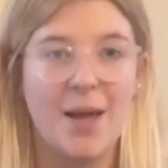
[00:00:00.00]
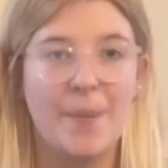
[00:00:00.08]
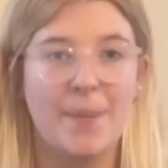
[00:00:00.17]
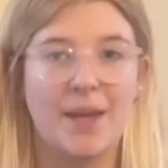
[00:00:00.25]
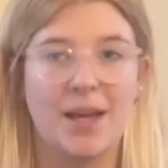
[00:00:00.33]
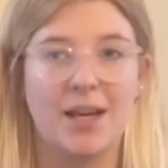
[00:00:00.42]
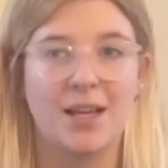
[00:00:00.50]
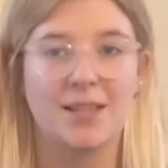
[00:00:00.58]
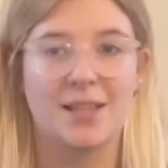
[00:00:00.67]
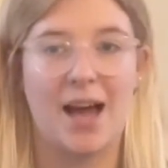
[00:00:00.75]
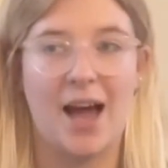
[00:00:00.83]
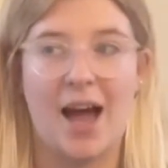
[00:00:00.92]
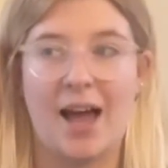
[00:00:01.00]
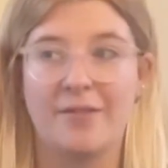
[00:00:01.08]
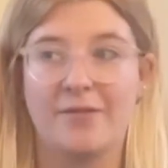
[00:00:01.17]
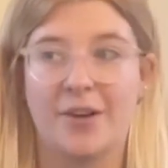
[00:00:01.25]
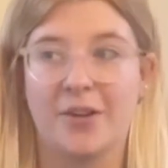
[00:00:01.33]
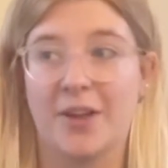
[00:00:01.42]
because I
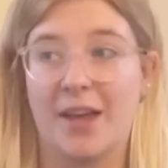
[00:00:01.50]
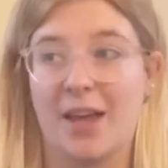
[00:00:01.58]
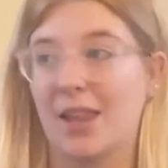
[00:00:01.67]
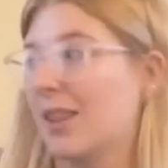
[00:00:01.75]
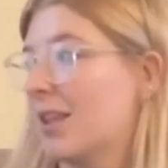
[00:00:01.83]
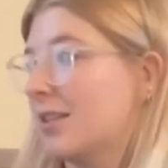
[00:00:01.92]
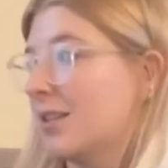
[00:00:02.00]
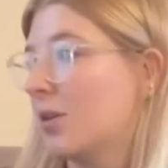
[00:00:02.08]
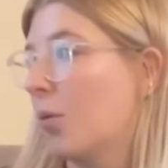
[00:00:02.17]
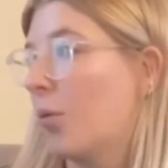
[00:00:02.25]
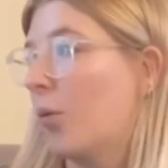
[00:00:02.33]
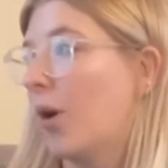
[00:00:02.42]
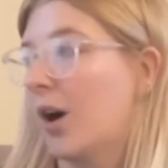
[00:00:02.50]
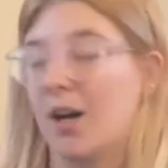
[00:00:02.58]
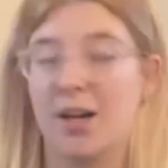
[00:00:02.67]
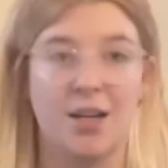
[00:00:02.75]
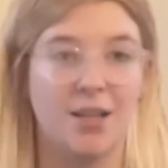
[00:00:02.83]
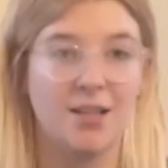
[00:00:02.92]
felt like this
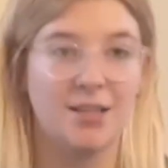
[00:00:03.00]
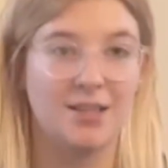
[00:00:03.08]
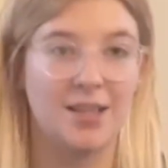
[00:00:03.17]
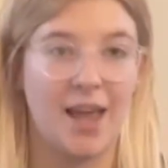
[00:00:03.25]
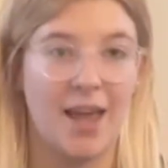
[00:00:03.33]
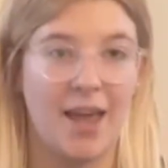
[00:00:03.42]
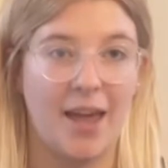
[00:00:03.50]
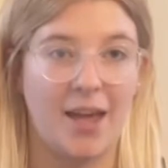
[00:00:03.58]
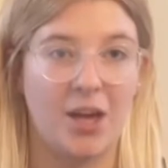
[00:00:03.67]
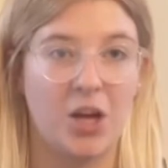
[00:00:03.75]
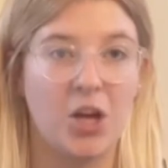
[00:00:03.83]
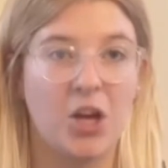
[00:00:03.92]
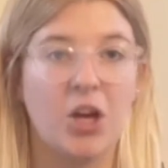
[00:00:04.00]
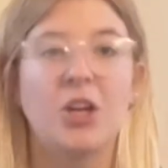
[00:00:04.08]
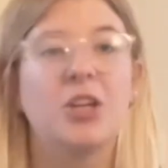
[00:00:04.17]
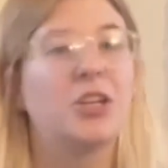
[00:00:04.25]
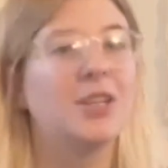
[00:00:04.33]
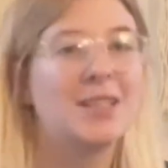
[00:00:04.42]
was a
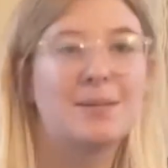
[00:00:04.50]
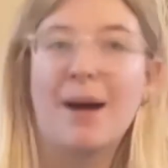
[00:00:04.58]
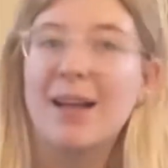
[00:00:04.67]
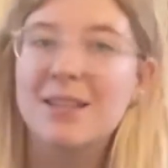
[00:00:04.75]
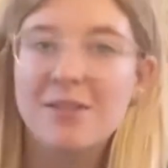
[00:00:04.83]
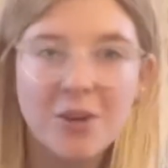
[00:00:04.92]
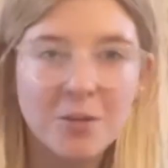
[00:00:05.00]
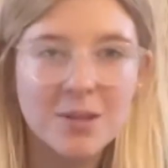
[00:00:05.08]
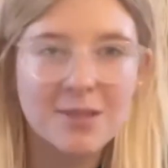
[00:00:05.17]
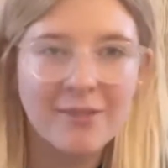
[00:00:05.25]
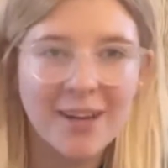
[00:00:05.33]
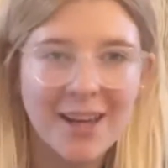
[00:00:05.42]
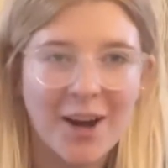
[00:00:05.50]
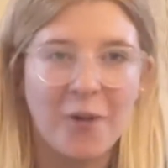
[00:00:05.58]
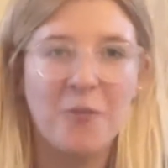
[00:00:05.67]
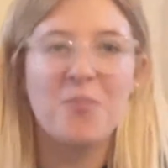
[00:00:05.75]
good spot to film this video.